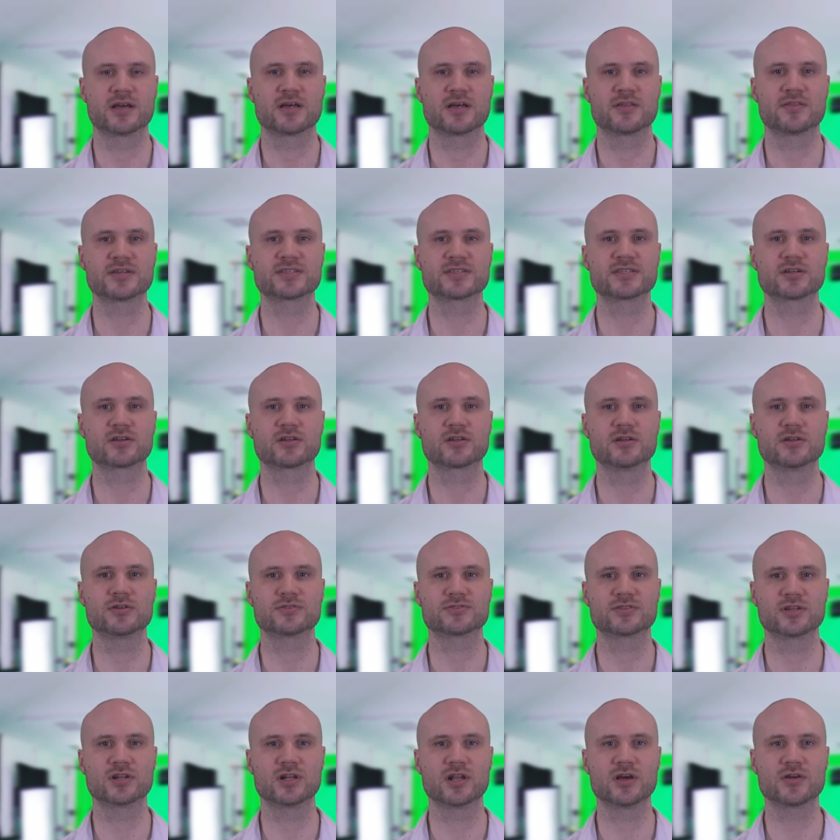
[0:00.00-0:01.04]
This includes
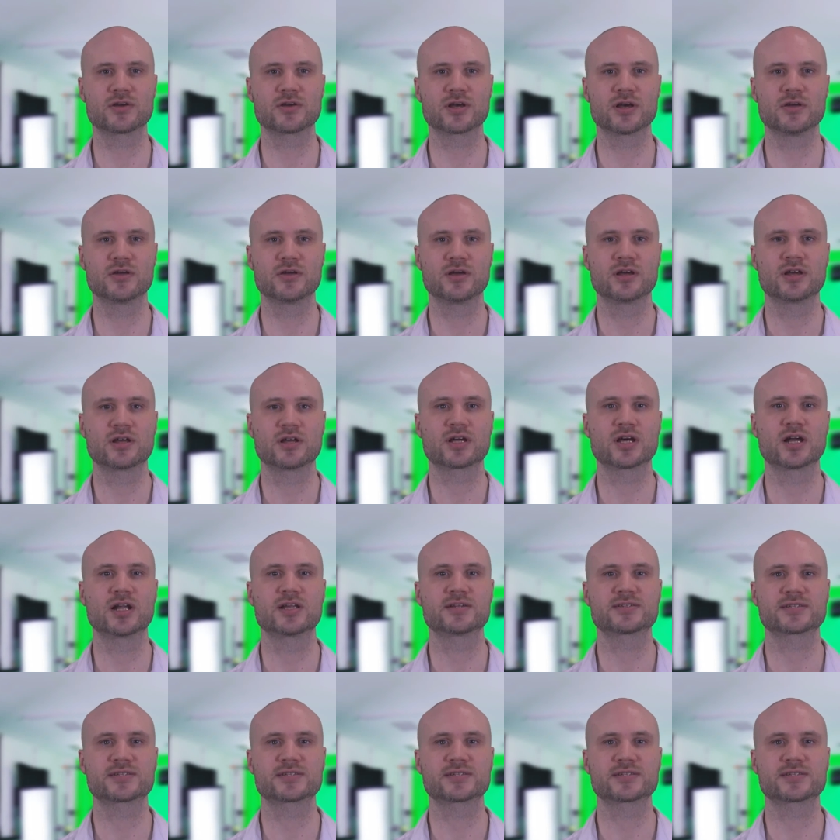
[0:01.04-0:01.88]
the logo, colour